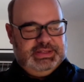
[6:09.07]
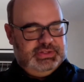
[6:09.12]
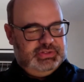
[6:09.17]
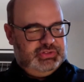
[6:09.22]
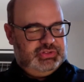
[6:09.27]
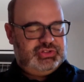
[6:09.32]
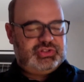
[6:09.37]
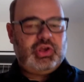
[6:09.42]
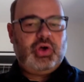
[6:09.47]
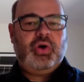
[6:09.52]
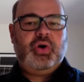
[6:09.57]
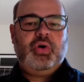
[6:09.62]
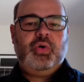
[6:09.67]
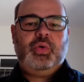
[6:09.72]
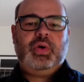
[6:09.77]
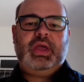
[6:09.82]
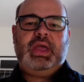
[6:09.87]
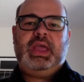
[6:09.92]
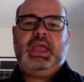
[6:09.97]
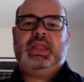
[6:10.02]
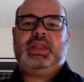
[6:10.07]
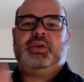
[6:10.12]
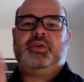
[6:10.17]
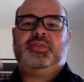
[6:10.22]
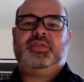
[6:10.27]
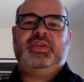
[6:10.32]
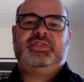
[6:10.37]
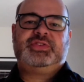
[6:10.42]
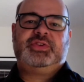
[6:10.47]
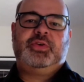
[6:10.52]
soul and
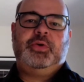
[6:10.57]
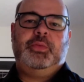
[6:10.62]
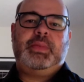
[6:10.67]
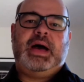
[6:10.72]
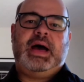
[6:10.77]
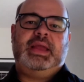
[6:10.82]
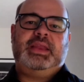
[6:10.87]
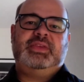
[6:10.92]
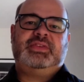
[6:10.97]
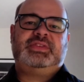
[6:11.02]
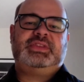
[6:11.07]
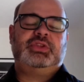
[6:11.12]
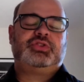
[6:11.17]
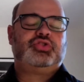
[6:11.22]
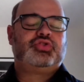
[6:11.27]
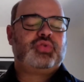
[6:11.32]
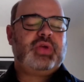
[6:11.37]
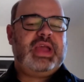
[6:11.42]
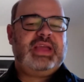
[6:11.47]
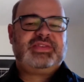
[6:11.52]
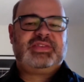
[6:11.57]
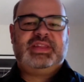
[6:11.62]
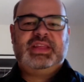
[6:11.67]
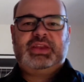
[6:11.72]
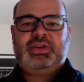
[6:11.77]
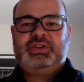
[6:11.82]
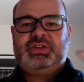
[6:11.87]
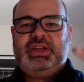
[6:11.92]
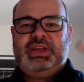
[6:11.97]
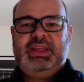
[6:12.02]
our physical bodies, the translator,